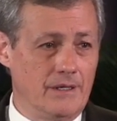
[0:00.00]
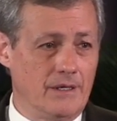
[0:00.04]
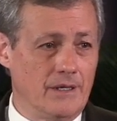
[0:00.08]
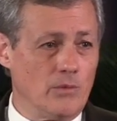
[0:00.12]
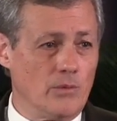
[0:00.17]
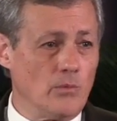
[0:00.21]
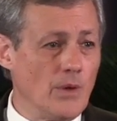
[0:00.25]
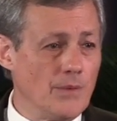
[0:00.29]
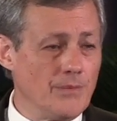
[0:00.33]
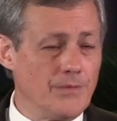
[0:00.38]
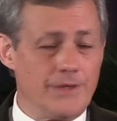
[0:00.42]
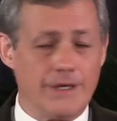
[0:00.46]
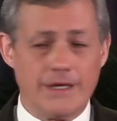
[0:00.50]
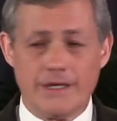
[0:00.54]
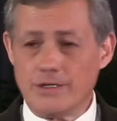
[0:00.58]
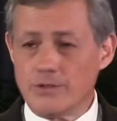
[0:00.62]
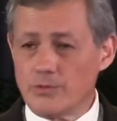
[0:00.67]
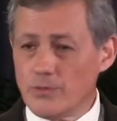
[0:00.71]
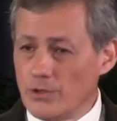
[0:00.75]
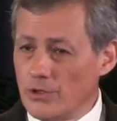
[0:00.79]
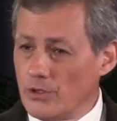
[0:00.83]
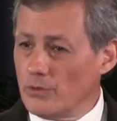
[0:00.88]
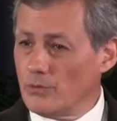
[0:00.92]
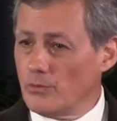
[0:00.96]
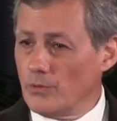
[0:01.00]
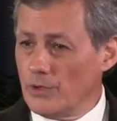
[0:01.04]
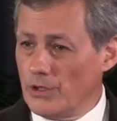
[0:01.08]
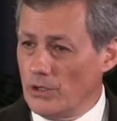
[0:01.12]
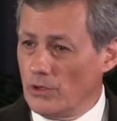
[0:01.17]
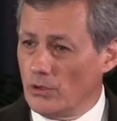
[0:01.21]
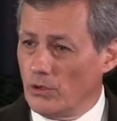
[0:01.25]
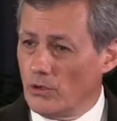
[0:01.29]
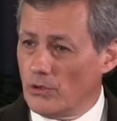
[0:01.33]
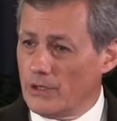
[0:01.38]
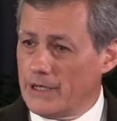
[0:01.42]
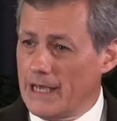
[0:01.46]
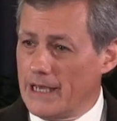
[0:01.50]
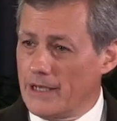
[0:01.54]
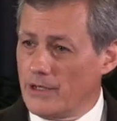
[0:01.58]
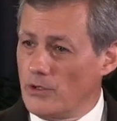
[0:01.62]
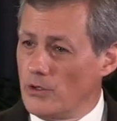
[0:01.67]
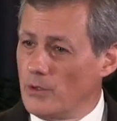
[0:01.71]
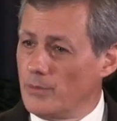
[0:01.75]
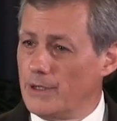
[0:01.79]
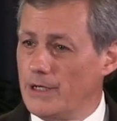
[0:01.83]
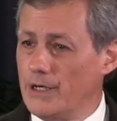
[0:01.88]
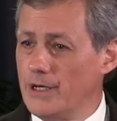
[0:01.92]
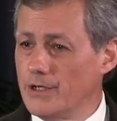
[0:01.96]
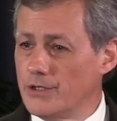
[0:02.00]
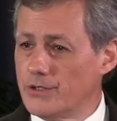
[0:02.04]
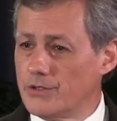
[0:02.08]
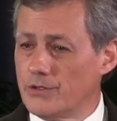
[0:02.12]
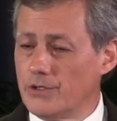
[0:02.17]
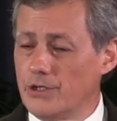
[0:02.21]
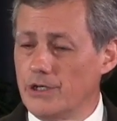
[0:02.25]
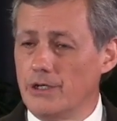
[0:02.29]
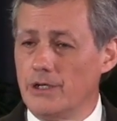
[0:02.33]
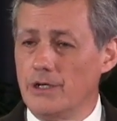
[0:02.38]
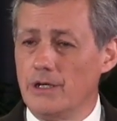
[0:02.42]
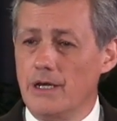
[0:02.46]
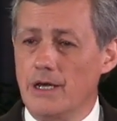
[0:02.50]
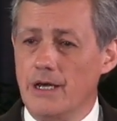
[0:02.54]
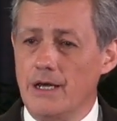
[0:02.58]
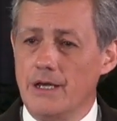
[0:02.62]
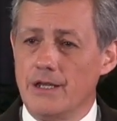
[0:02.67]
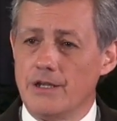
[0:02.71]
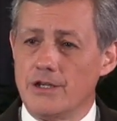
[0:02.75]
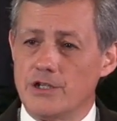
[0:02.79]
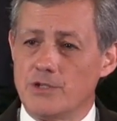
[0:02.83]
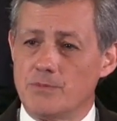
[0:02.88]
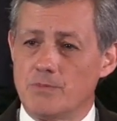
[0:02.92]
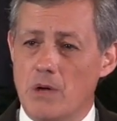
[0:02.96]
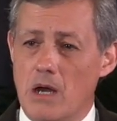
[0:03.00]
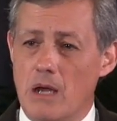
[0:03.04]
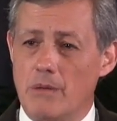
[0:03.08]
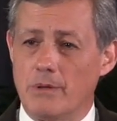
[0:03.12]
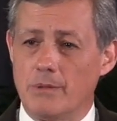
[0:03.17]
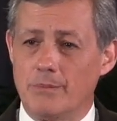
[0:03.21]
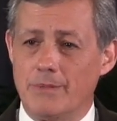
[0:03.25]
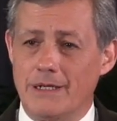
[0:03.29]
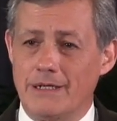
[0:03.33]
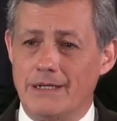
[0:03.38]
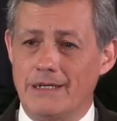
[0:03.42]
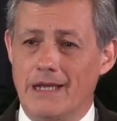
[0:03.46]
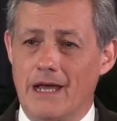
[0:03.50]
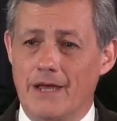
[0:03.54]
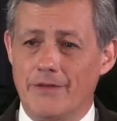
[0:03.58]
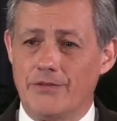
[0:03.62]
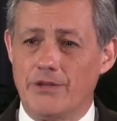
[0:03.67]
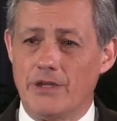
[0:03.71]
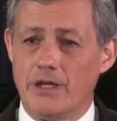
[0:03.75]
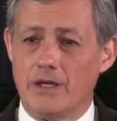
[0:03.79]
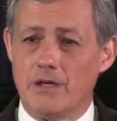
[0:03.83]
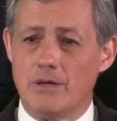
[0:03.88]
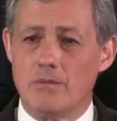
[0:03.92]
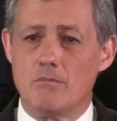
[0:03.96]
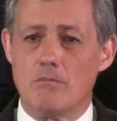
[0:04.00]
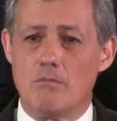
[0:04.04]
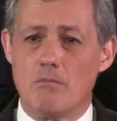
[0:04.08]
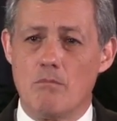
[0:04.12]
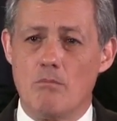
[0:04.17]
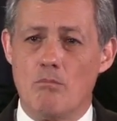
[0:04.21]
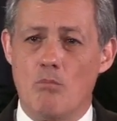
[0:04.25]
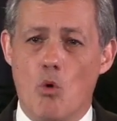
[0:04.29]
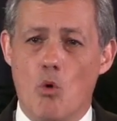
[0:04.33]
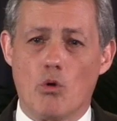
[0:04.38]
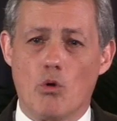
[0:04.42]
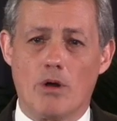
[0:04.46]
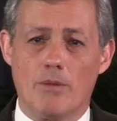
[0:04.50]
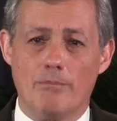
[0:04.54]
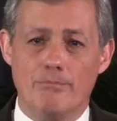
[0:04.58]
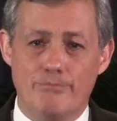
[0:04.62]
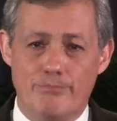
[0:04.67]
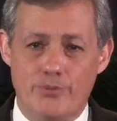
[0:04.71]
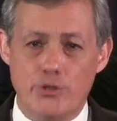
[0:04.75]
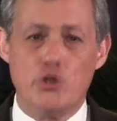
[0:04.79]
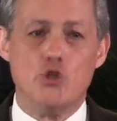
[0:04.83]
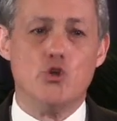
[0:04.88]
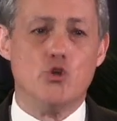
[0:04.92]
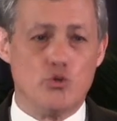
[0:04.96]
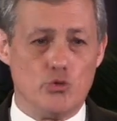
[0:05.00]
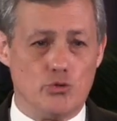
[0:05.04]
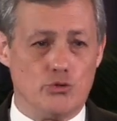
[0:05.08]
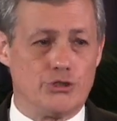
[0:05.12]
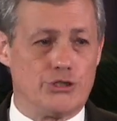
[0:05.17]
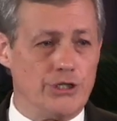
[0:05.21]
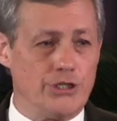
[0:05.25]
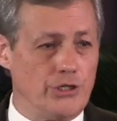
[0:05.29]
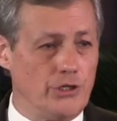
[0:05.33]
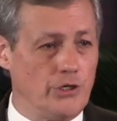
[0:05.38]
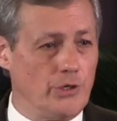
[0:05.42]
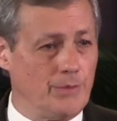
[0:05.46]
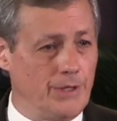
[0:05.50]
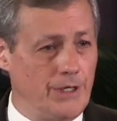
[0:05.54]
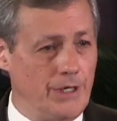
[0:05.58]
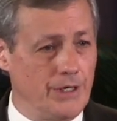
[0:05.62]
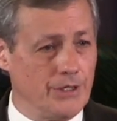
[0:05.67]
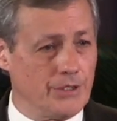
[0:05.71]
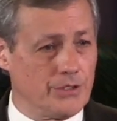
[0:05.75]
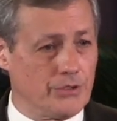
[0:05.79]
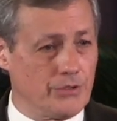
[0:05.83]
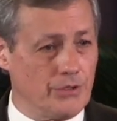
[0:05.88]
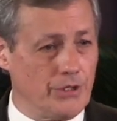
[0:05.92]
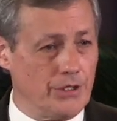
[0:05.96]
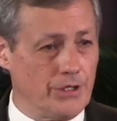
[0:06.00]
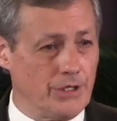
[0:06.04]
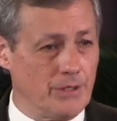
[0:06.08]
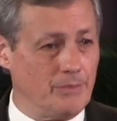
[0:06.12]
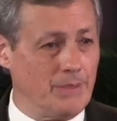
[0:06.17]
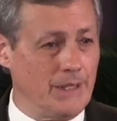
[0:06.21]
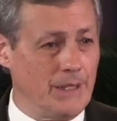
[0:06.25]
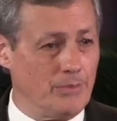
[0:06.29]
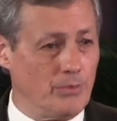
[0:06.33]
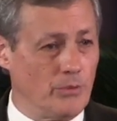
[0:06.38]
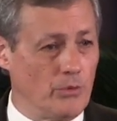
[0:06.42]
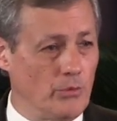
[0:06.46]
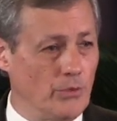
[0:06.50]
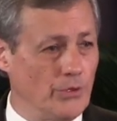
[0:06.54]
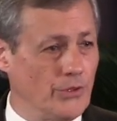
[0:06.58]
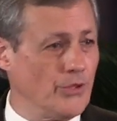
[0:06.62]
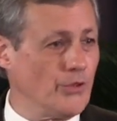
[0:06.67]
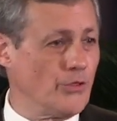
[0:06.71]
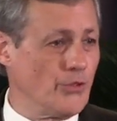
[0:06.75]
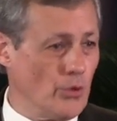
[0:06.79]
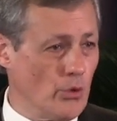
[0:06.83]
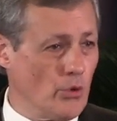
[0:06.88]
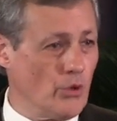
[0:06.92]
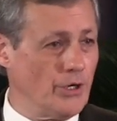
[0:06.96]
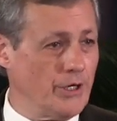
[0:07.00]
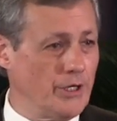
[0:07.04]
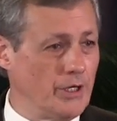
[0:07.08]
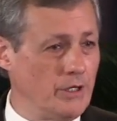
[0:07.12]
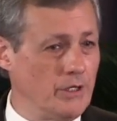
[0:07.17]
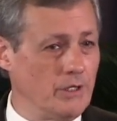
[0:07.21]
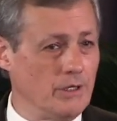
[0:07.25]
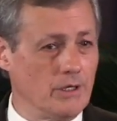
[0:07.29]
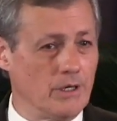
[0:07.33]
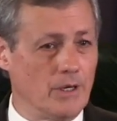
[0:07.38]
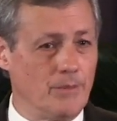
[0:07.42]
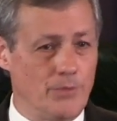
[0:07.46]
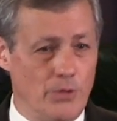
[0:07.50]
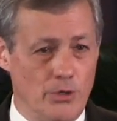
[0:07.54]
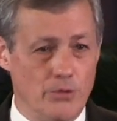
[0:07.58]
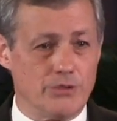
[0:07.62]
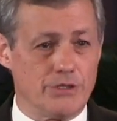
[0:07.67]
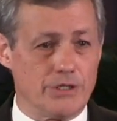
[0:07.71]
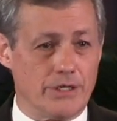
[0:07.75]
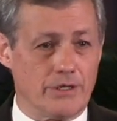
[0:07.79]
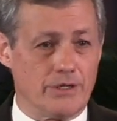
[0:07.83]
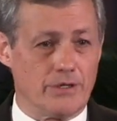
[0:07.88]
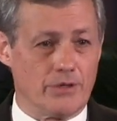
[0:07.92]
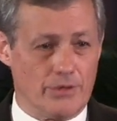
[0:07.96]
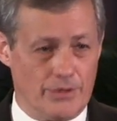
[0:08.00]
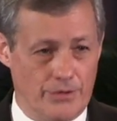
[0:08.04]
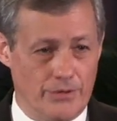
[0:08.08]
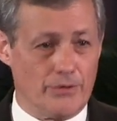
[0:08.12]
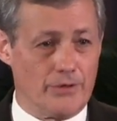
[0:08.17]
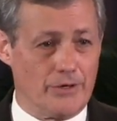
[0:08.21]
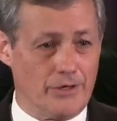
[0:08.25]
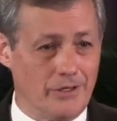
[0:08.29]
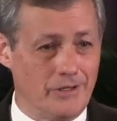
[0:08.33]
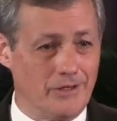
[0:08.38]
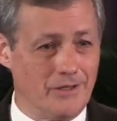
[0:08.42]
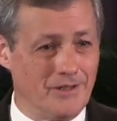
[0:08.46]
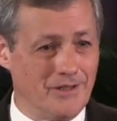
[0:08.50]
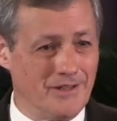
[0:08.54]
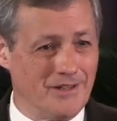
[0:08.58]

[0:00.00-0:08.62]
And one thing is when you, when you look at human history, there's probably been nothing more abused in human history than people with authority abusing their authority.